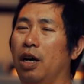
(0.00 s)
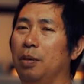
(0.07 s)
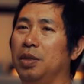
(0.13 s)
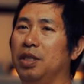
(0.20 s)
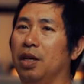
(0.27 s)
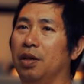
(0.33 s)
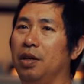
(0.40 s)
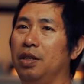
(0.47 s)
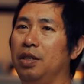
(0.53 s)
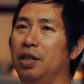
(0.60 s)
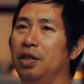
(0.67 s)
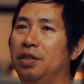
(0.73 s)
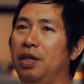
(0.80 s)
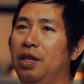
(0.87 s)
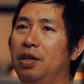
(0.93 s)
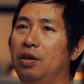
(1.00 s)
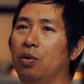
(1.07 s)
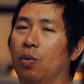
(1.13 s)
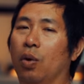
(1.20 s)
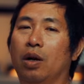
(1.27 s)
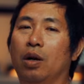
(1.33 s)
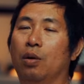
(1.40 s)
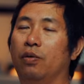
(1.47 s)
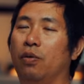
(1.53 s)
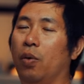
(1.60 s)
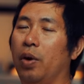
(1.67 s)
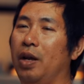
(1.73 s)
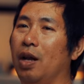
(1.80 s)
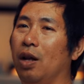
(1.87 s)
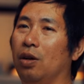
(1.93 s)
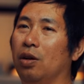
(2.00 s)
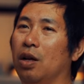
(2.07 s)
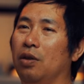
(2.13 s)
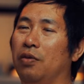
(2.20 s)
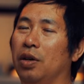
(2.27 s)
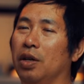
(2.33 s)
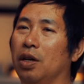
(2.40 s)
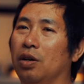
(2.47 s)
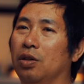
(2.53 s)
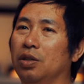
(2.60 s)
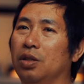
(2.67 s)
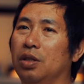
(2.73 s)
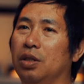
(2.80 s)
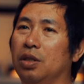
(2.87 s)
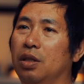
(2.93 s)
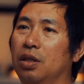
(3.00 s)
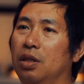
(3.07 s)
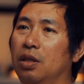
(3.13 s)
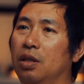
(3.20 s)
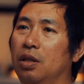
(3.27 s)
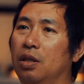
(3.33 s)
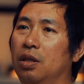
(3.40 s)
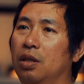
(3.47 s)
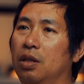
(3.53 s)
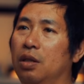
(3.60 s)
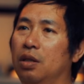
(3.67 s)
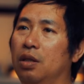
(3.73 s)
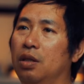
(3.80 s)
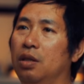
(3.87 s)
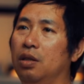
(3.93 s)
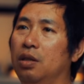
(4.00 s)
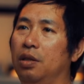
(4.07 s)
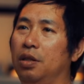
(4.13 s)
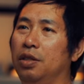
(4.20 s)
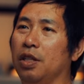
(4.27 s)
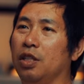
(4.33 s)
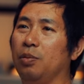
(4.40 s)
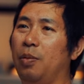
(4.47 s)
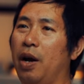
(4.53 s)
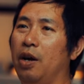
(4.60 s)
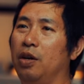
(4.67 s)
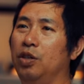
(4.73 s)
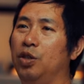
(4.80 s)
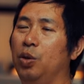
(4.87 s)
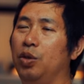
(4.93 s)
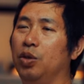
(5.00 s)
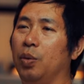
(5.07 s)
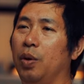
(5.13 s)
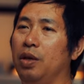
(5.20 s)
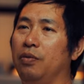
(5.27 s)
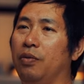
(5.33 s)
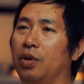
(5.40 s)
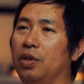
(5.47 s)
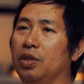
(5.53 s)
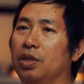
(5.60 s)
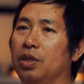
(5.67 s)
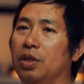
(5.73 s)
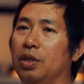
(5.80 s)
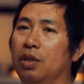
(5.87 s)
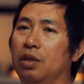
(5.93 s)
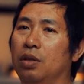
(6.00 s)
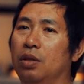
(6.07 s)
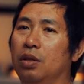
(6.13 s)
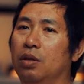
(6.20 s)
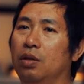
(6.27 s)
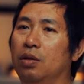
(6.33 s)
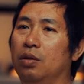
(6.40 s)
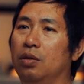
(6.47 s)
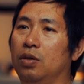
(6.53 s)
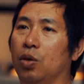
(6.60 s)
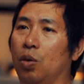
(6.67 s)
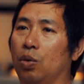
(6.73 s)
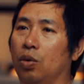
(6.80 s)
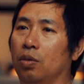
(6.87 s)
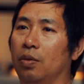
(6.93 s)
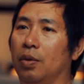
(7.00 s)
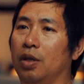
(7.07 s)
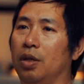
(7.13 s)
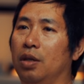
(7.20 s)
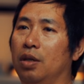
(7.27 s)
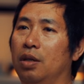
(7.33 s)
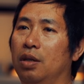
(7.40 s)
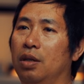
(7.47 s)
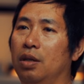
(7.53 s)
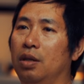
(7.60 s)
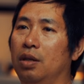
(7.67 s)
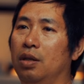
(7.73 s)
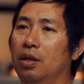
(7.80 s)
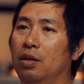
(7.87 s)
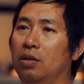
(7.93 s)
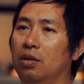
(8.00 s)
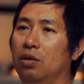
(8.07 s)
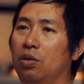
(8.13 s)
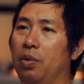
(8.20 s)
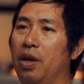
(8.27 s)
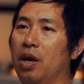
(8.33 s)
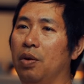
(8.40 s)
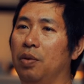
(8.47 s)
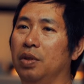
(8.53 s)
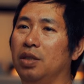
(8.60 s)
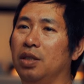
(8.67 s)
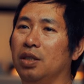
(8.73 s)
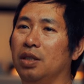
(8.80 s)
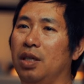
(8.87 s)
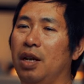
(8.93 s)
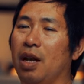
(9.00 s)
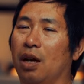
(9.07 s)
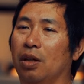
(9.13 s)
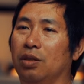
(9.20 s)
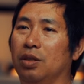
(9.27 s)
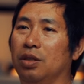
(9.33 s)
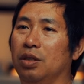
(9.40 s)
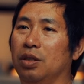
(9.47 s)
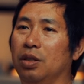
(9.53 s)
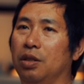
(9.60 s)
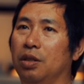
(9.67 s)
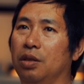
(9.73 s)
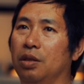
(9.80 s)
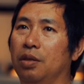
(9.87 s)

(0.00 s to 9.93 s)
I'm selling Disney one hundred forty dollar covered calls. These expire June twenty-first. Total return, three hundred sixty dollars.